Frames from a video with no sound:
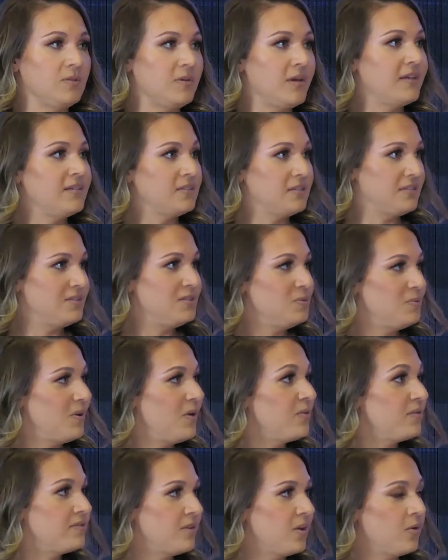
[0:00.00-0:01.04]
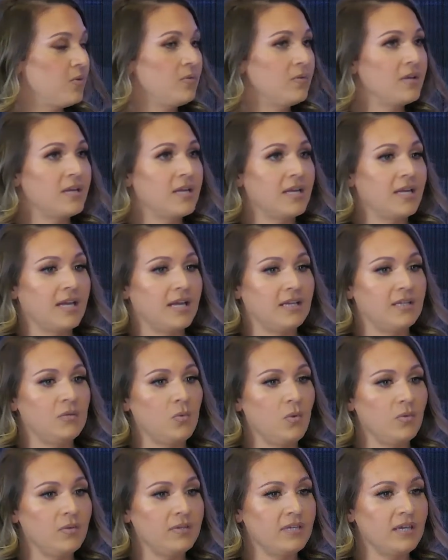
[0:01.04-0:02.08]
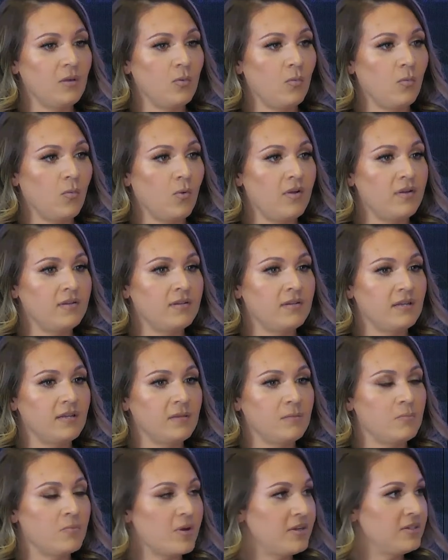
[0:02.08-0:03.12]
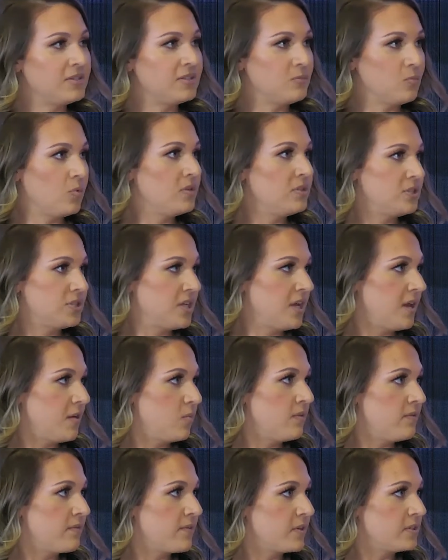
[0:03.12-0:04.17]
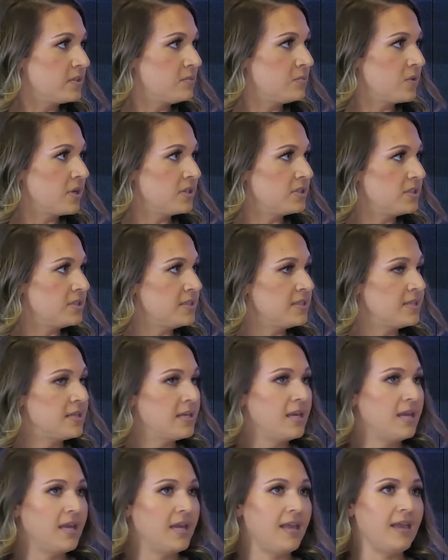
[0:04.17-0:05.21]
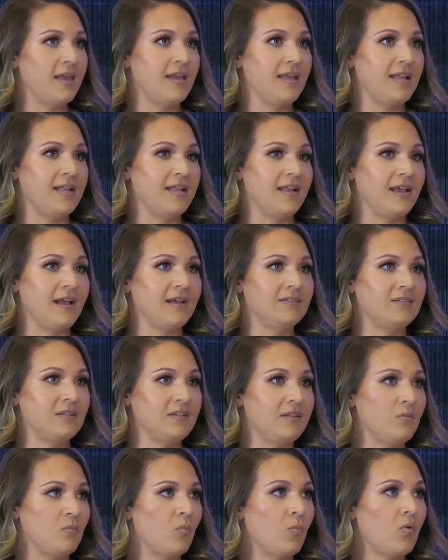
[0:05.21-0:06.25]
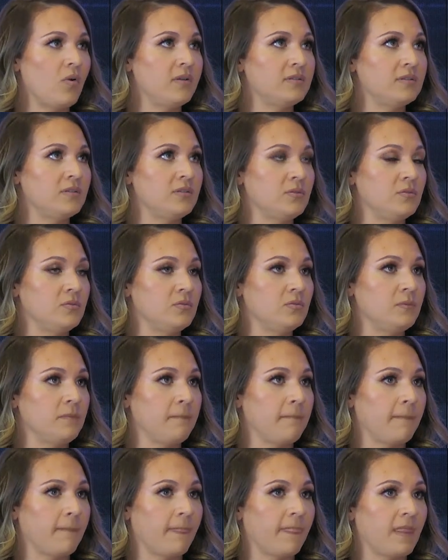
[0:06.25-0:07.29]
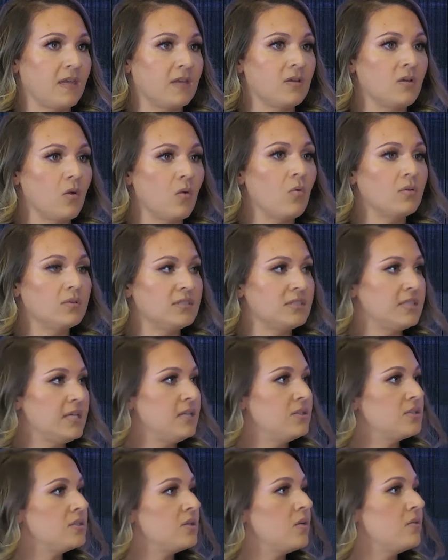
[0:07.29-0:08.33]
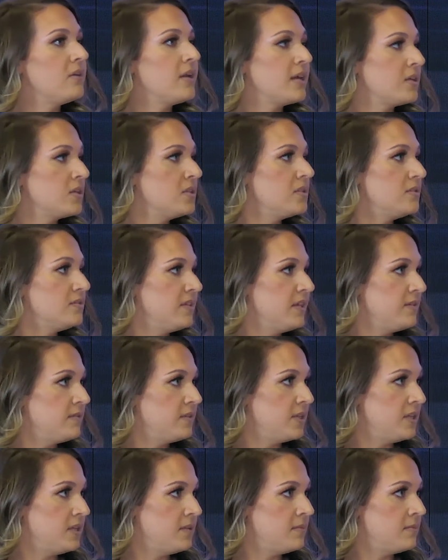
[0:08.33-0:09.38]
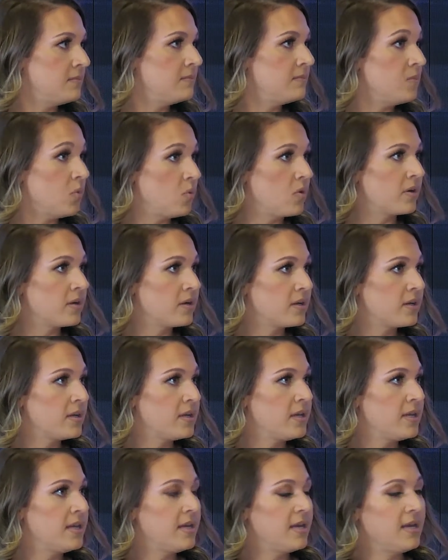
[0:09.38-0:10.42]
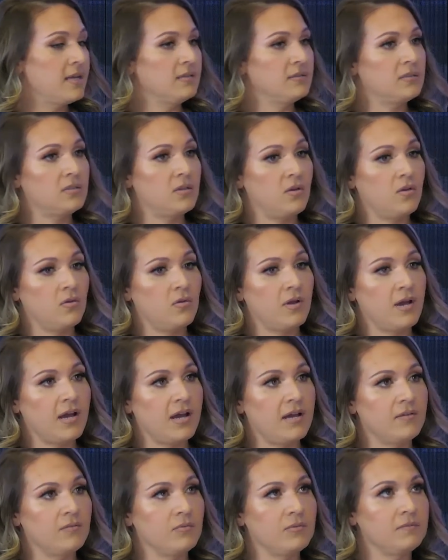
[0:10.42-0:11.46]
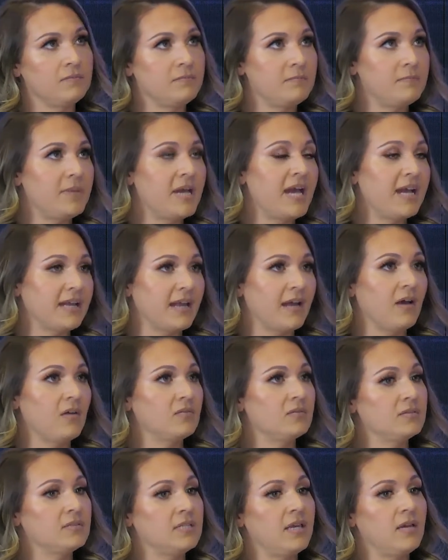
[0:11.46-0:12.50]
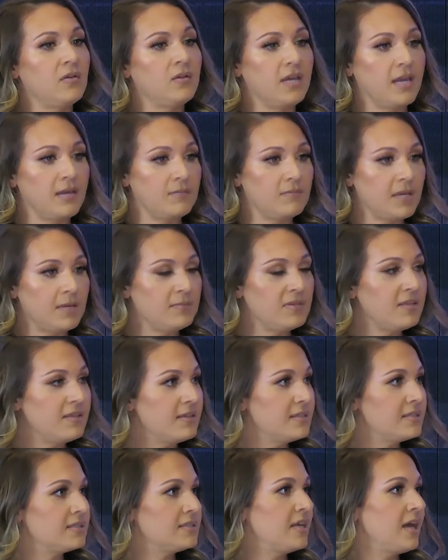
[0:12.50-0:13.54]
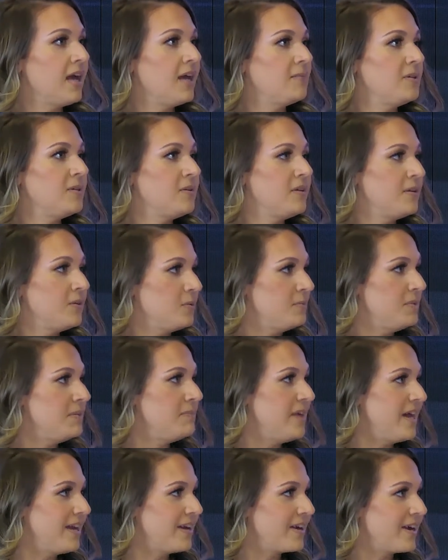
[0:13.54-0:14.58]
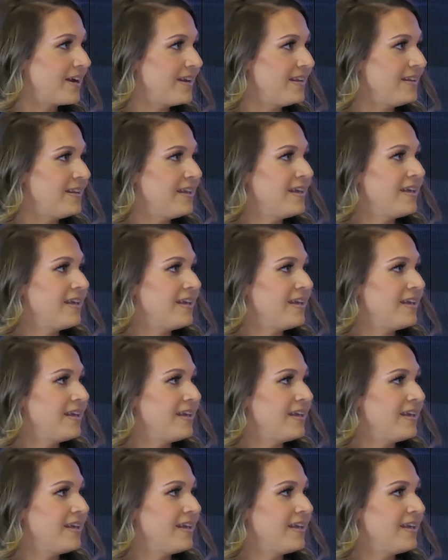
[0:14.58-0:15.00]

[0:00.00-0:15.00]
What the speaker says: as you both know, you only get one impression, one shot, one first impression. And I didn't want to go on stage and know that I could have given it more. And so I would back out and say, okay, maybe this time it'll be better. And